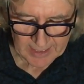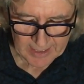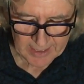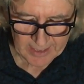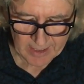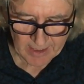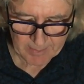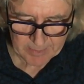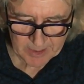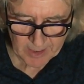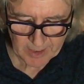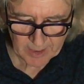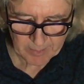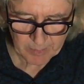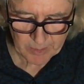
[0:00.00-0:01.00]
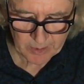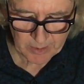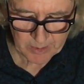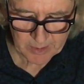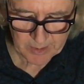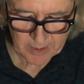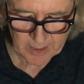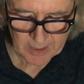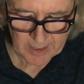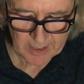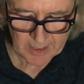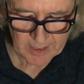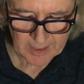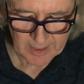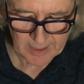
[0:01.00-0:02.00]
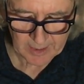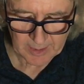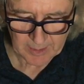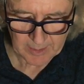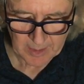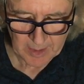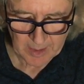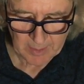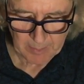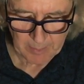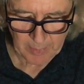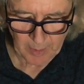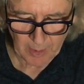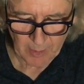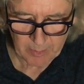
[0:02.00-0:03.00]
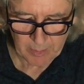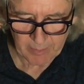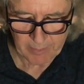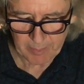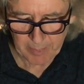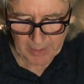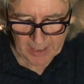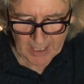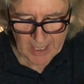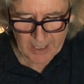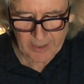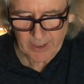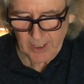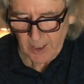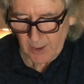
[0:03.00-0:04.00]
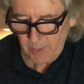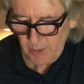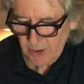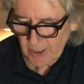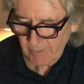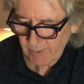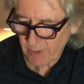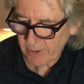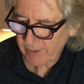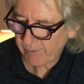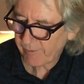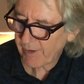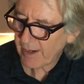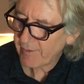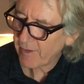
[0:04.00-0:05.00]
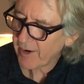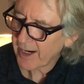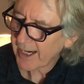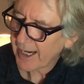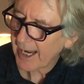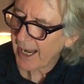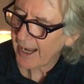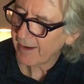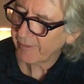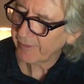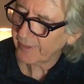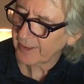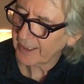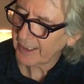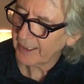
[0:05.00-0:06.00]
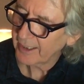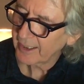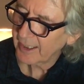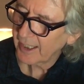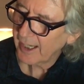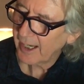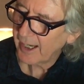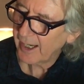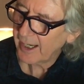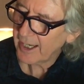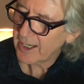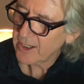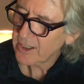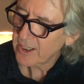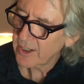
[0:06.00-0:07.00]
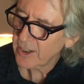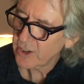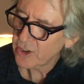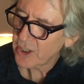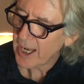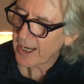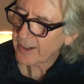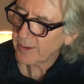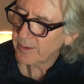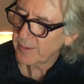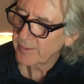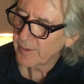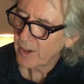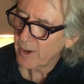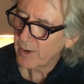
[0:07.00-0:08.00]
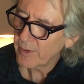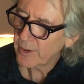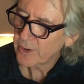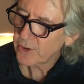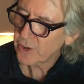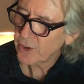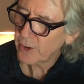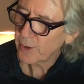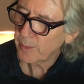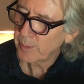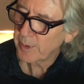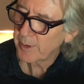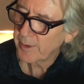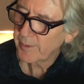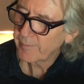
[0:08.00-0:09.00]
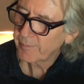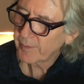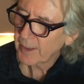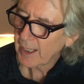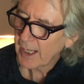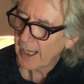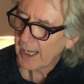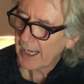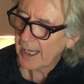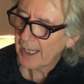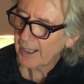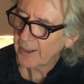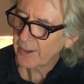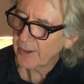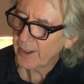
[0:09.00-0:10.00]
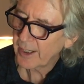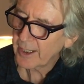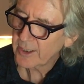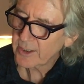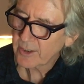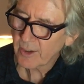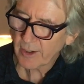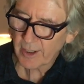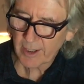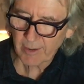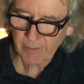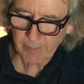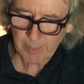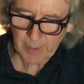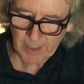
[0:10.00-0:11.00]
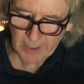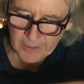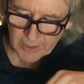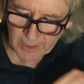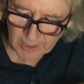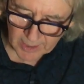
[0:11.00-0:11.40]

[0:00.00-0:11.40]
And now I'm starting to produce a little blob of blood, which I've got to feed very carefully into the channel on the tube. And it's got enough blood.